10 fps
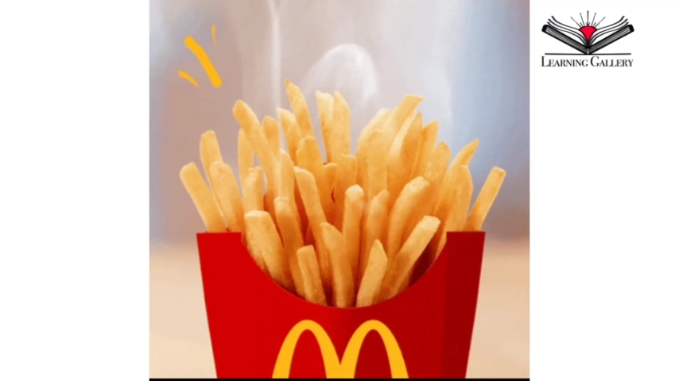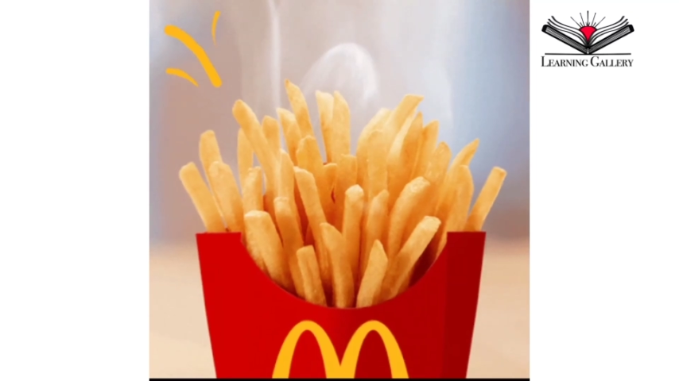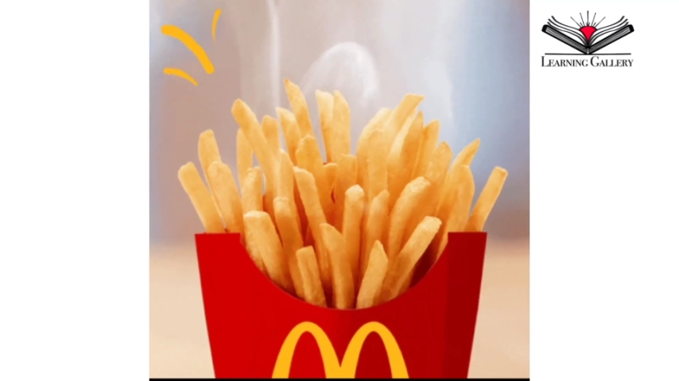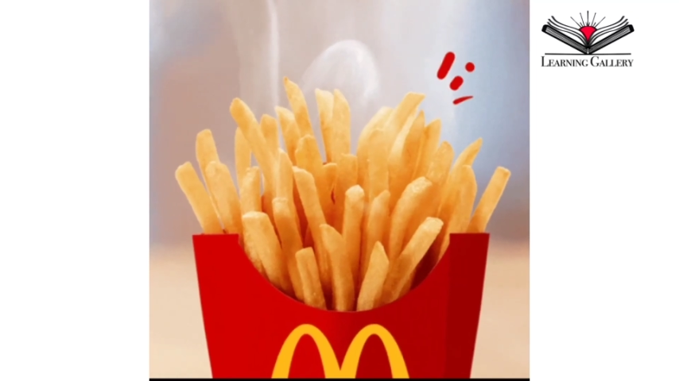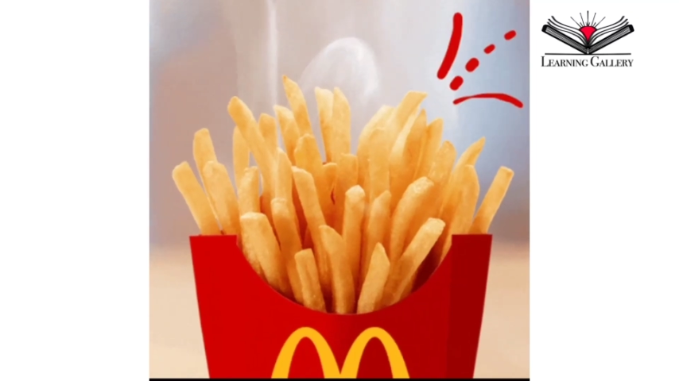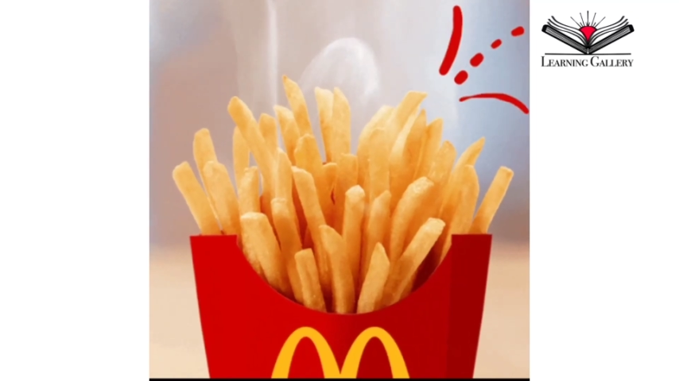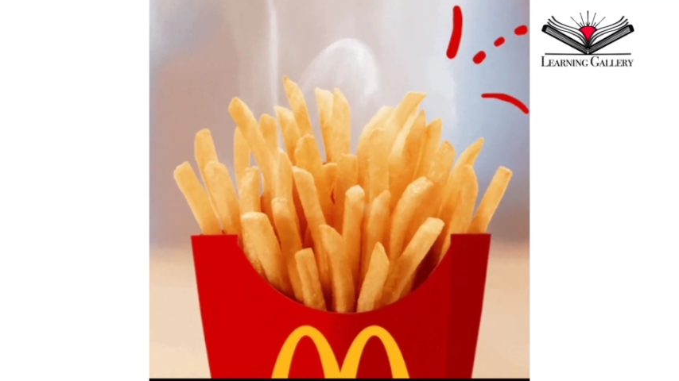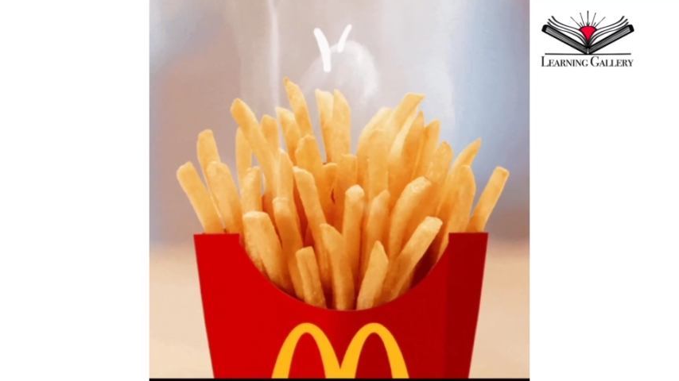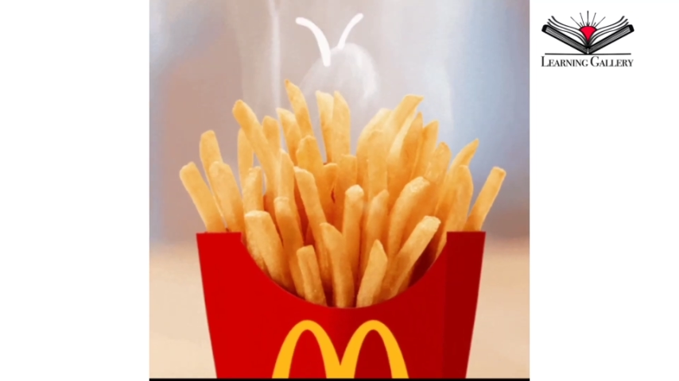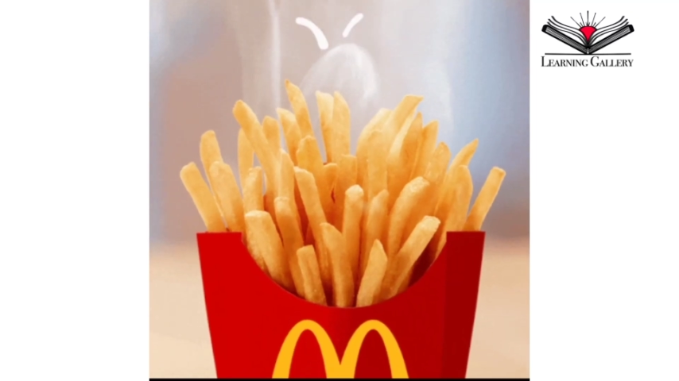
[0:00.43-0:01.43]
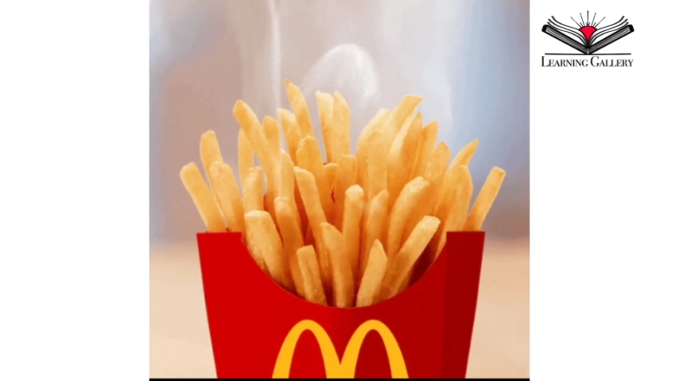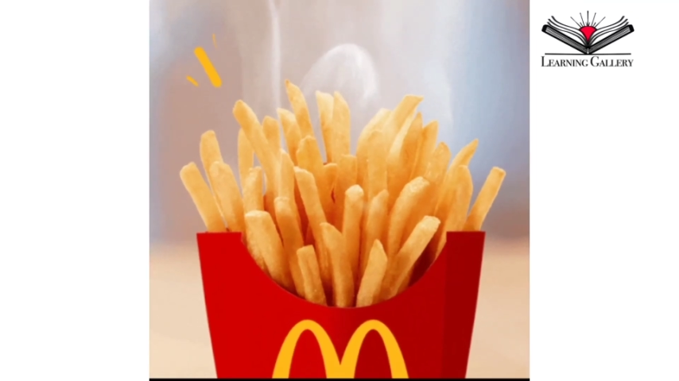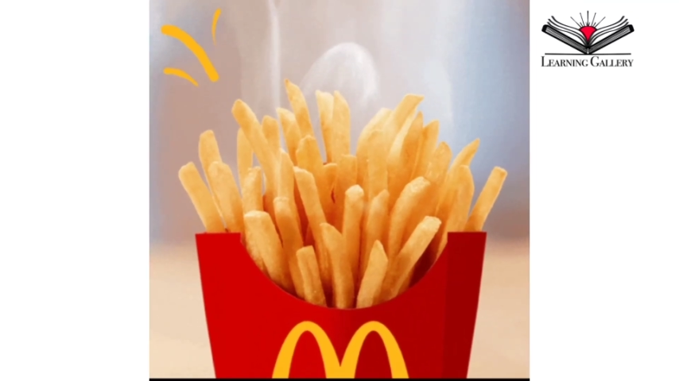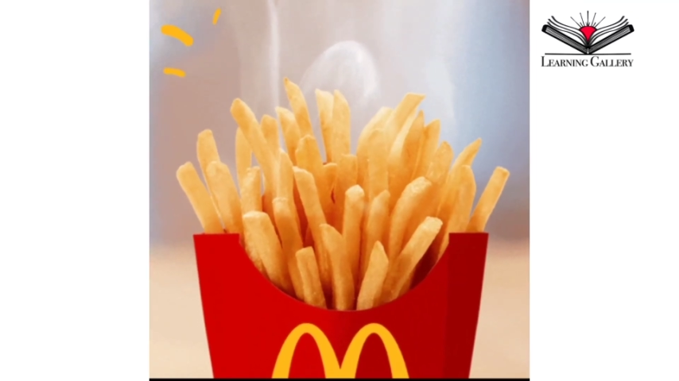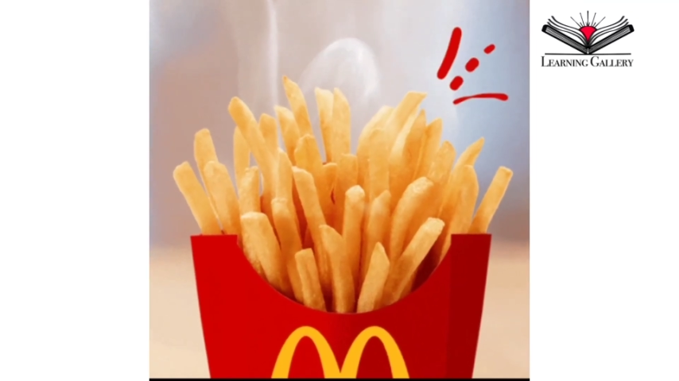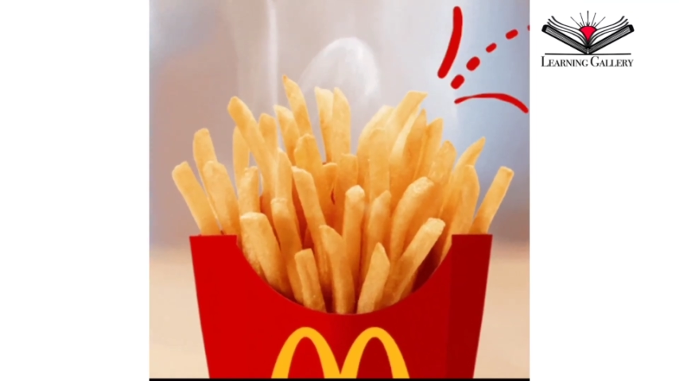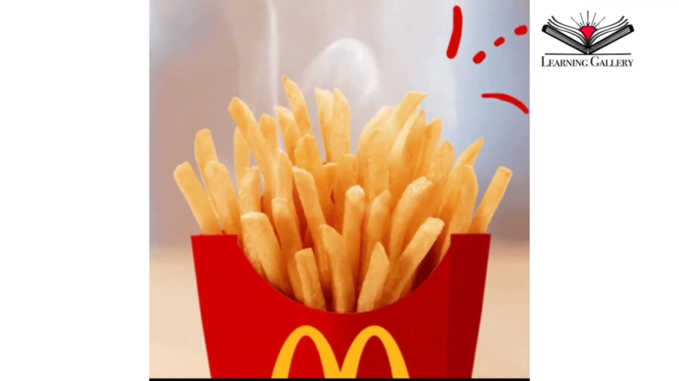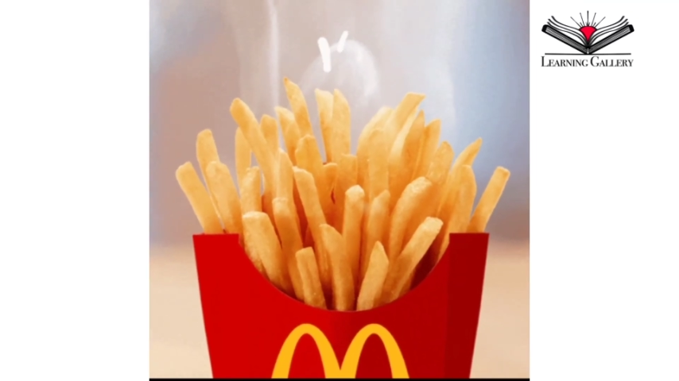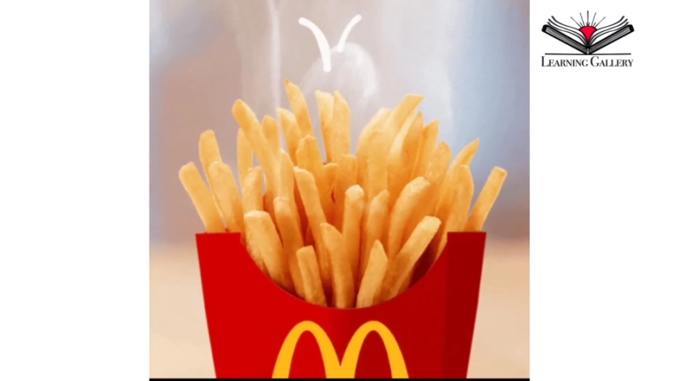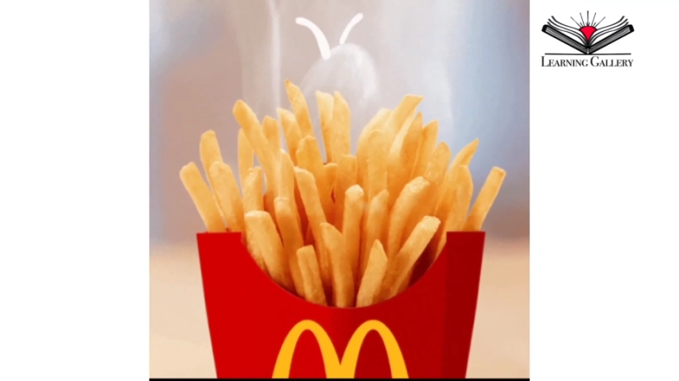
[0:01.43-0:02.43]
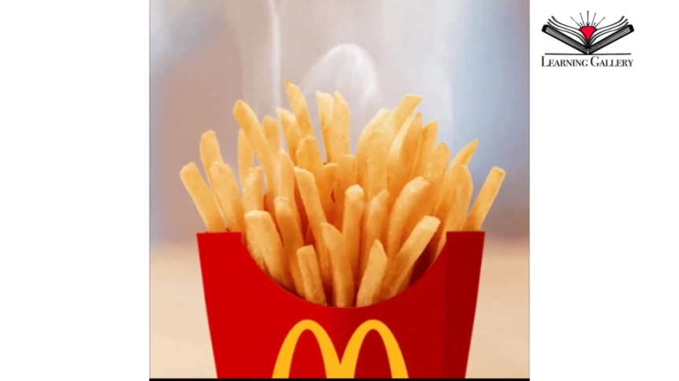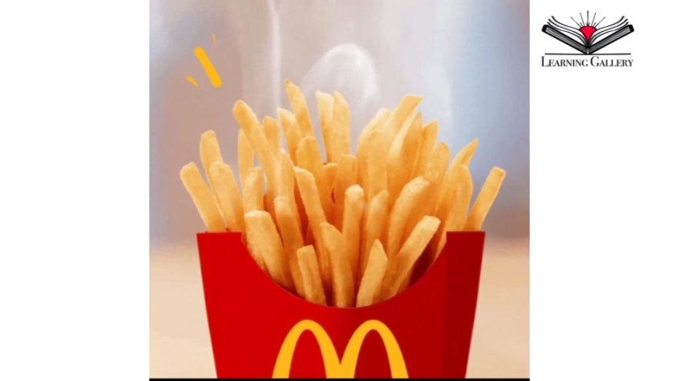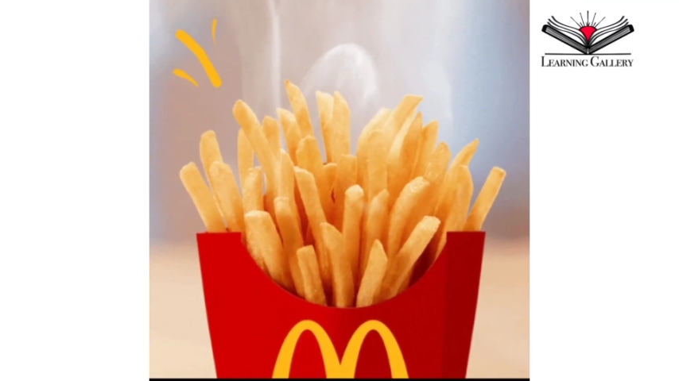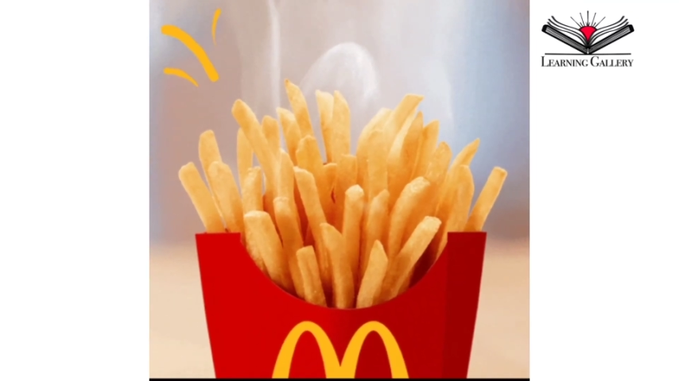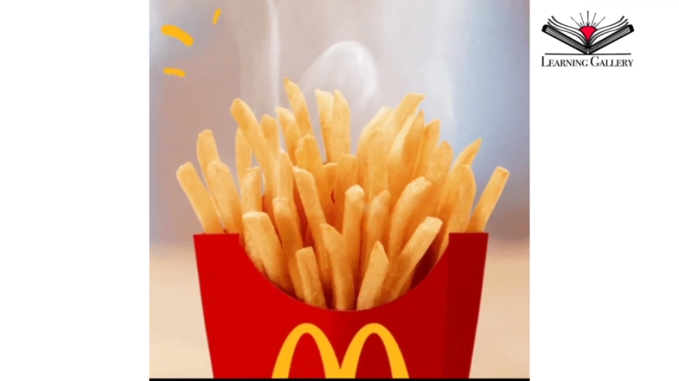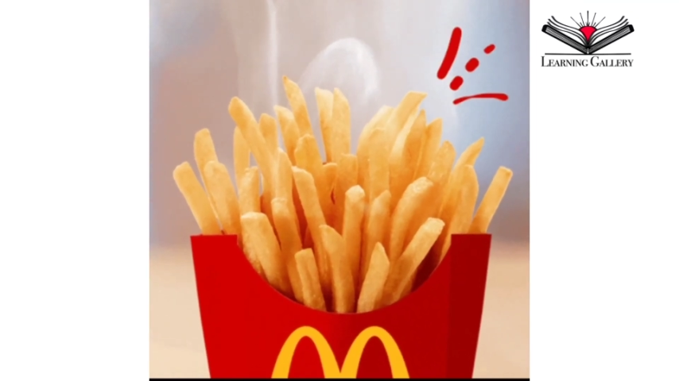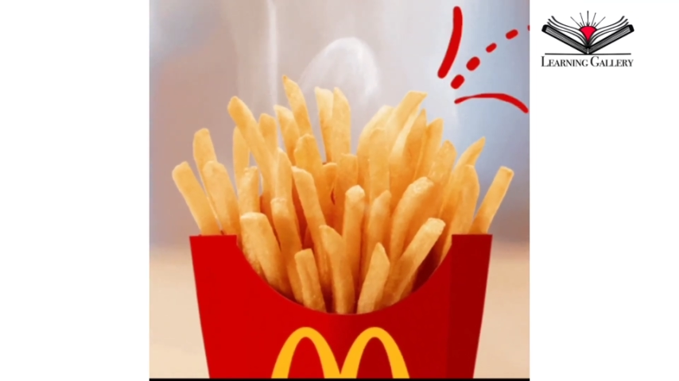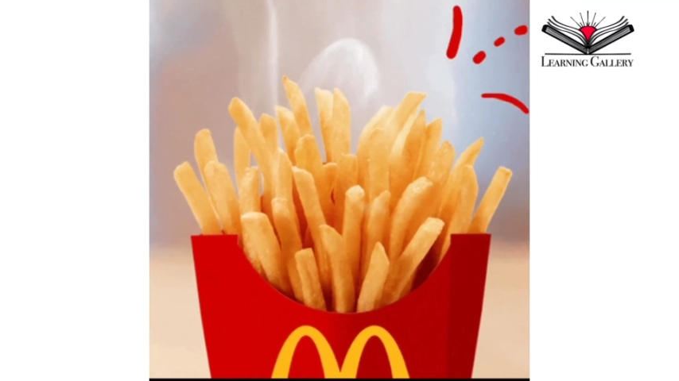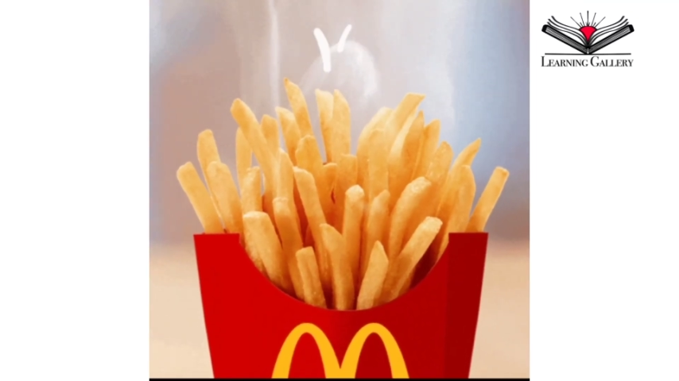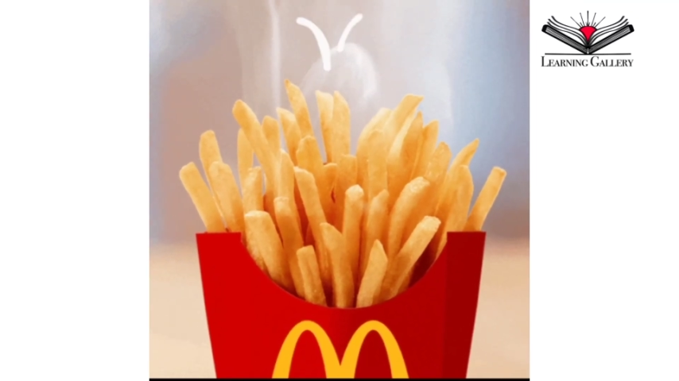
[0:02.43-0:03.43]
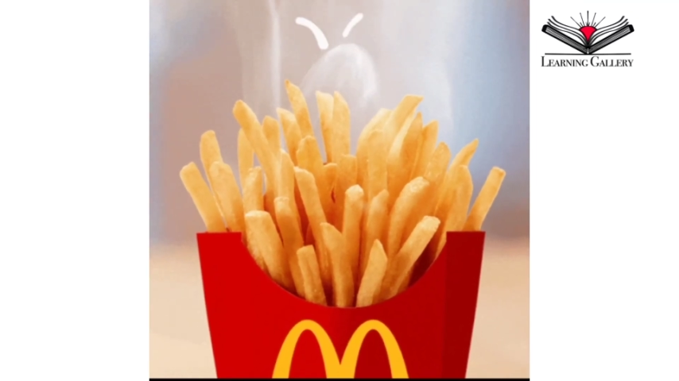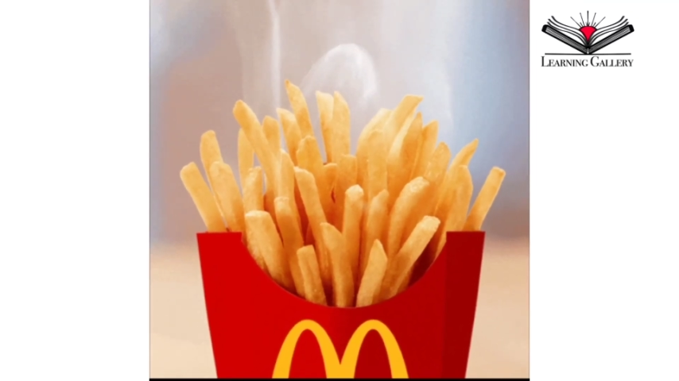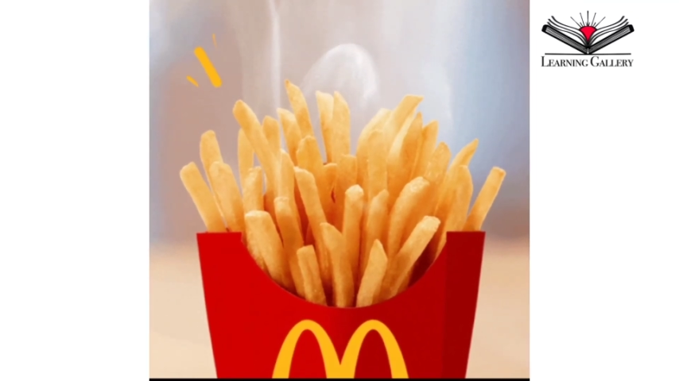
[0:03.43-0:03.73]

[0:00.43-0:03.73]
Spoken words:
Nobody's mouth can be seen.